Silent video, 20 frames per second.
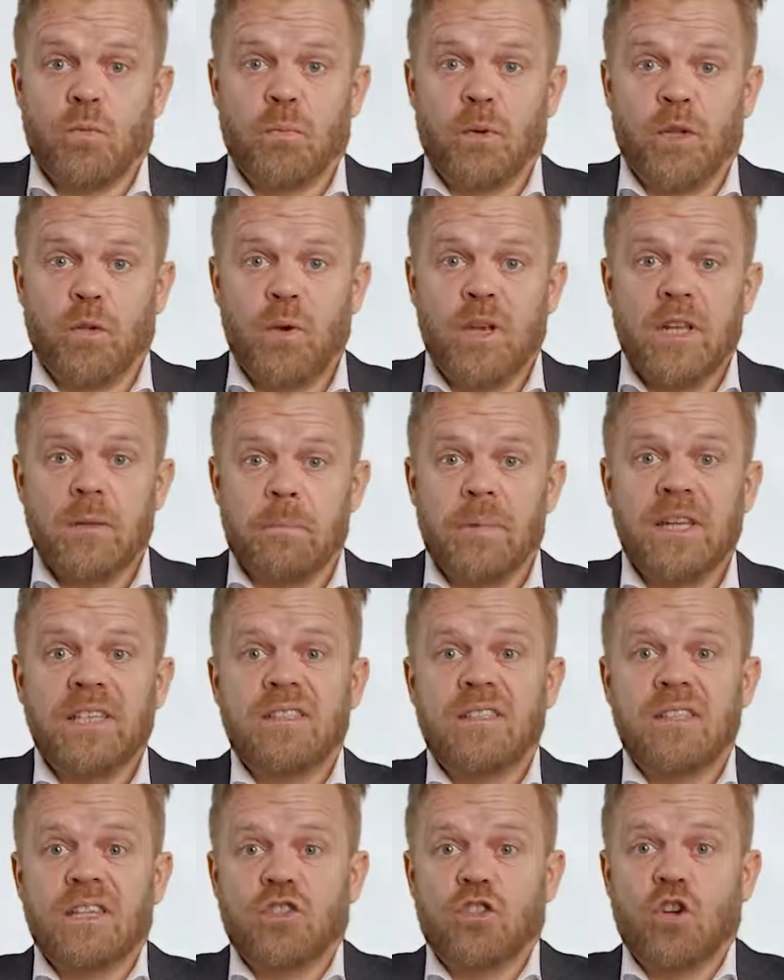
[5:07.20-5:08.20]
between
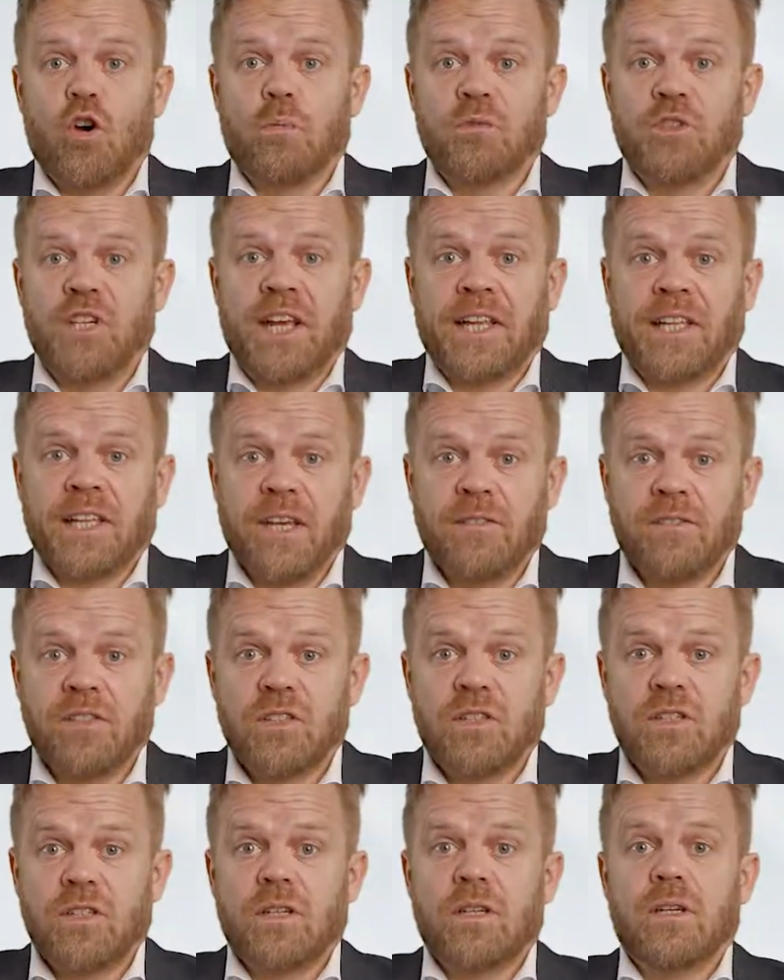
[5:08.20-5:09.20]
business
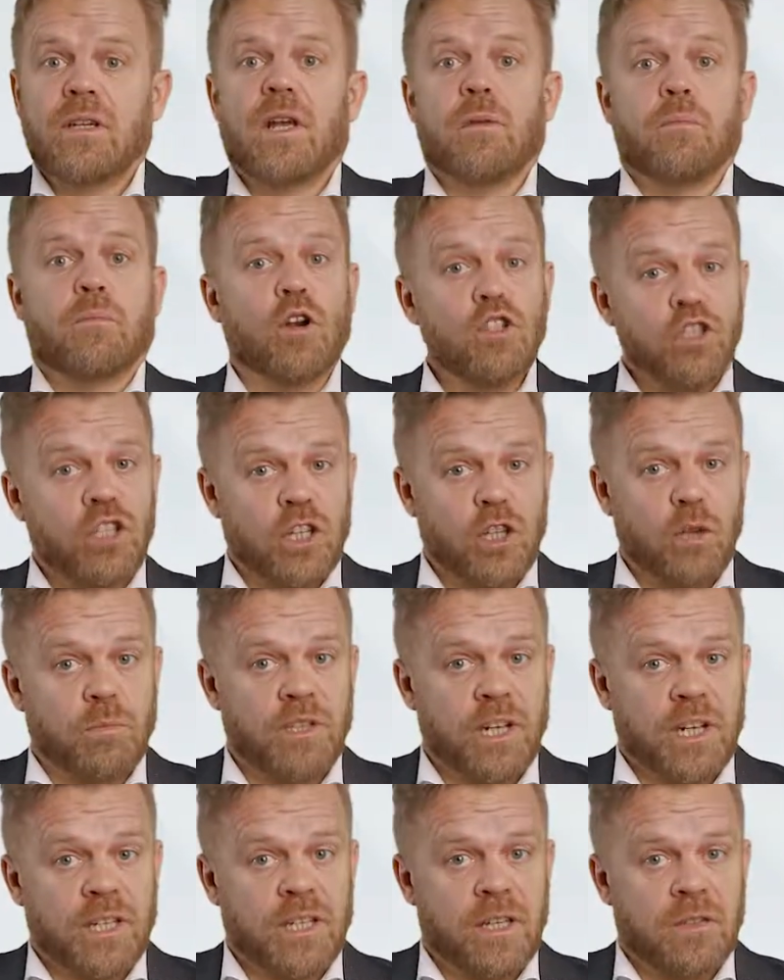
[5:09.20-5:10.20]
objectives and project
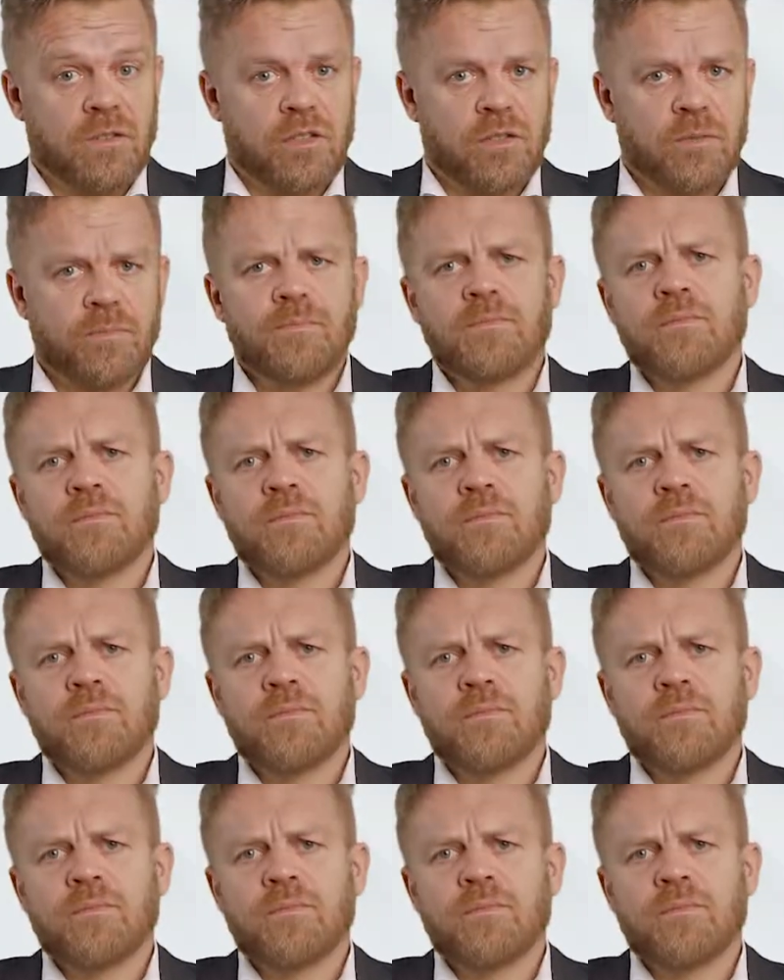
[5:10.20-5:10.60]
objectives?